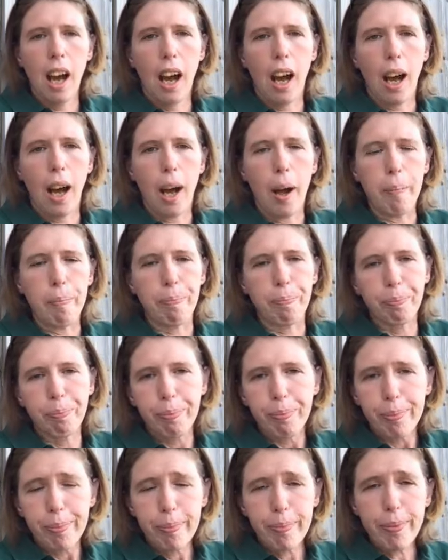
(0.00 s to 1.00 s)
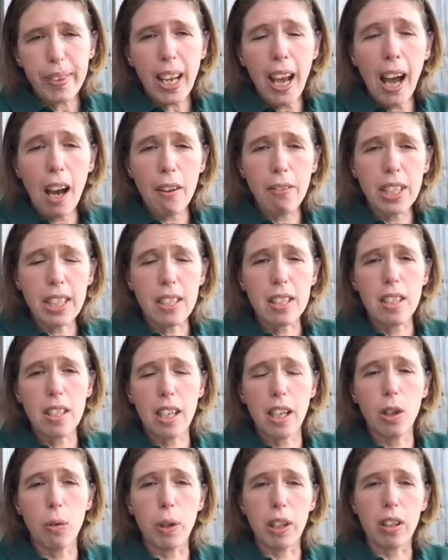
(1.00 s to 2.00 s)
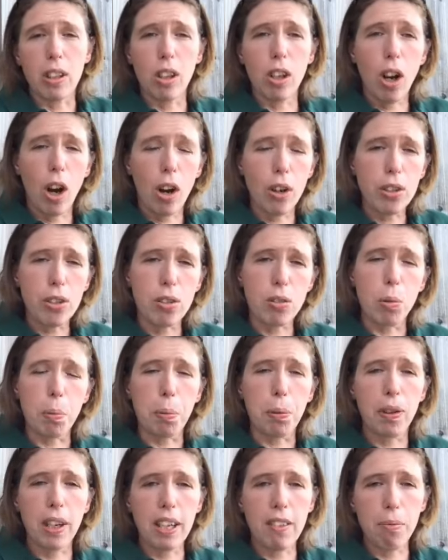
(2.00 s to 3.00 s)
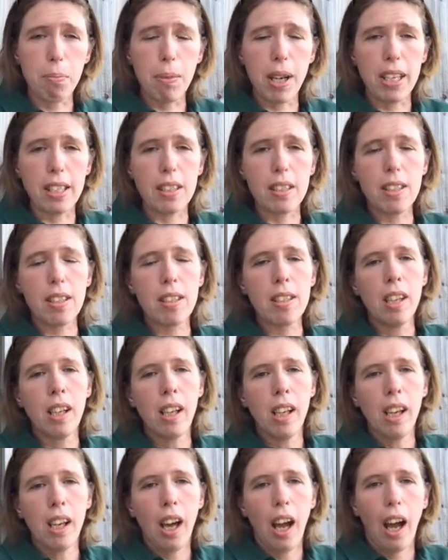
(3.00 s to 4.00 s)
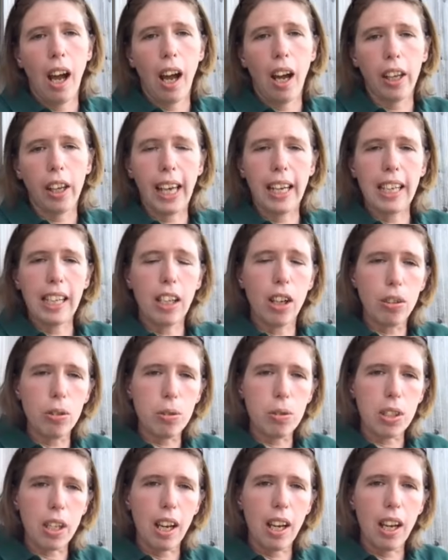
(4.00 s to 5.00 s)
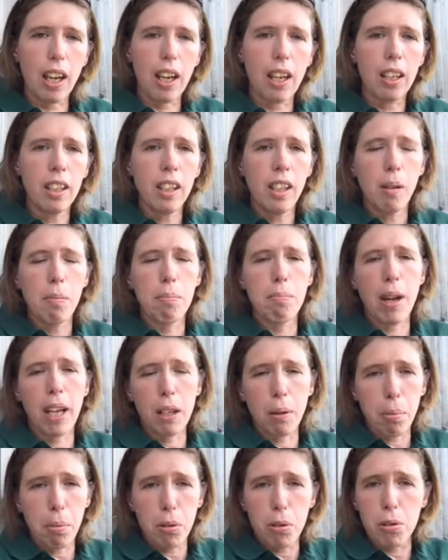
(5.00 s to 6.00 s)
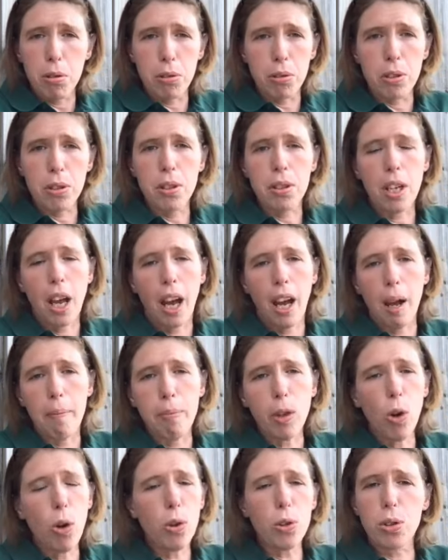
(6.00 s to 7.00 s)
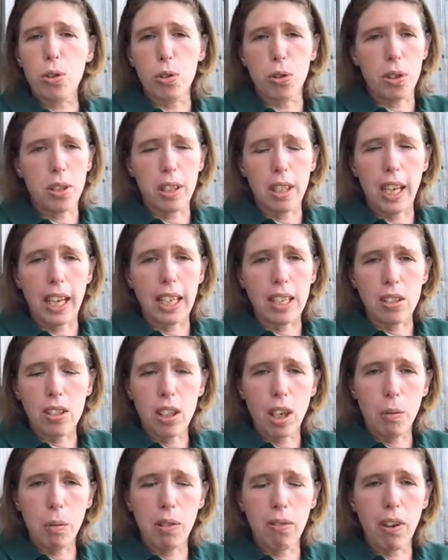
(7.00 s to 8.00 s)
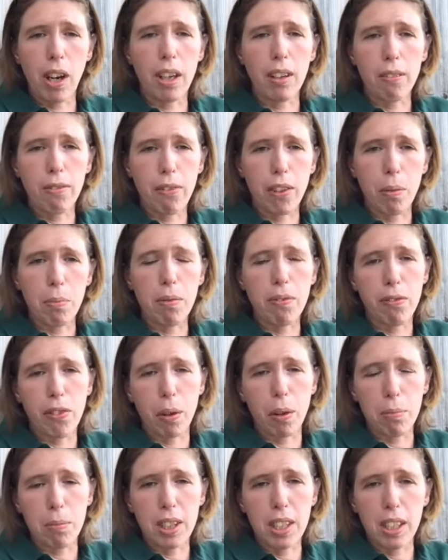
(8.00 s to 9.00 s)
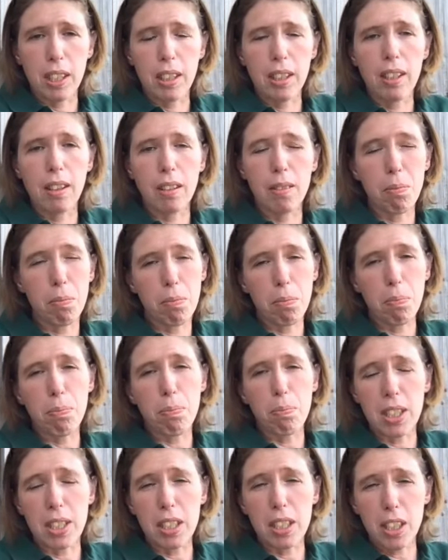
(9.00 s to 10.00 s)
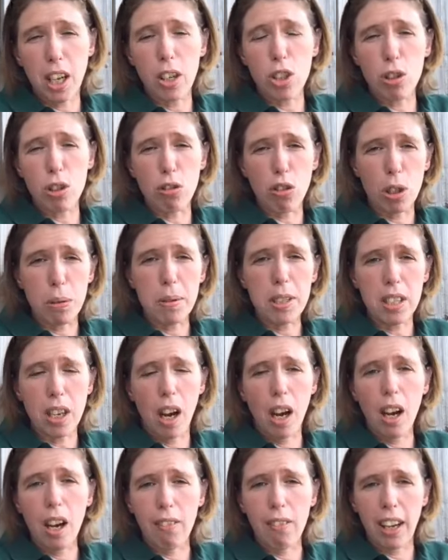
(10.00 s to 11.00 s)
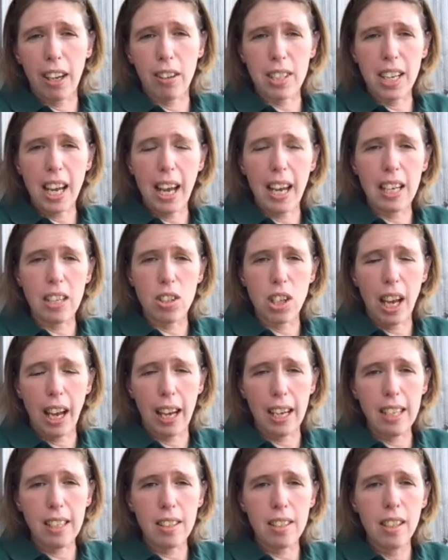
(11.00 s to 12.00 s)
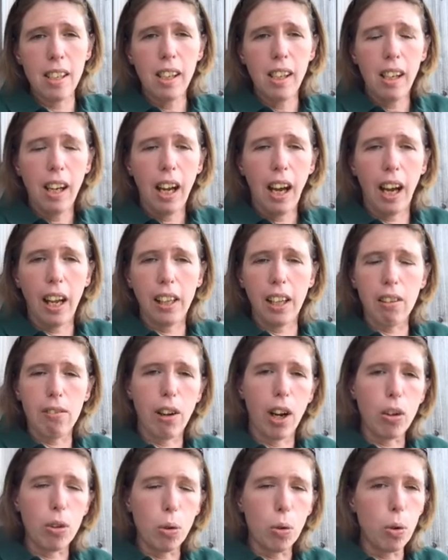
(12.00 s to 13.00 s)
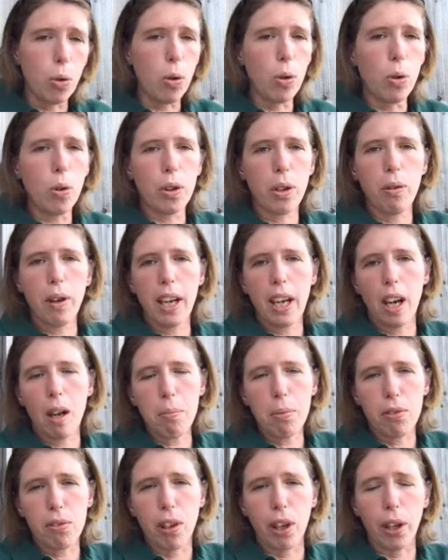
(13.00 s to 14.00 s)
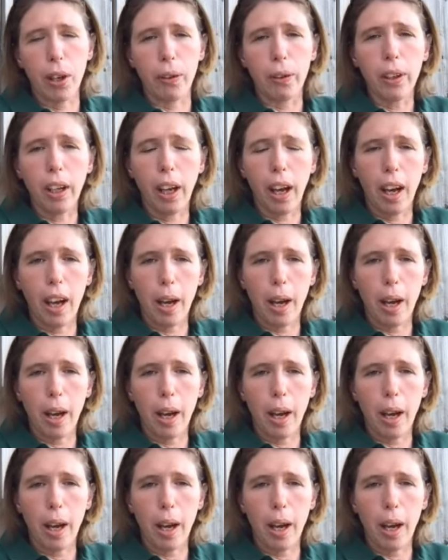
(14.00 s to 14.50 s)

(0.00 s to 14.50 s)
having to deal with loss or bereavement, getting older, menopause, all sorts of things. So we run from the discussion groups start around age 8, and they run all the way up through.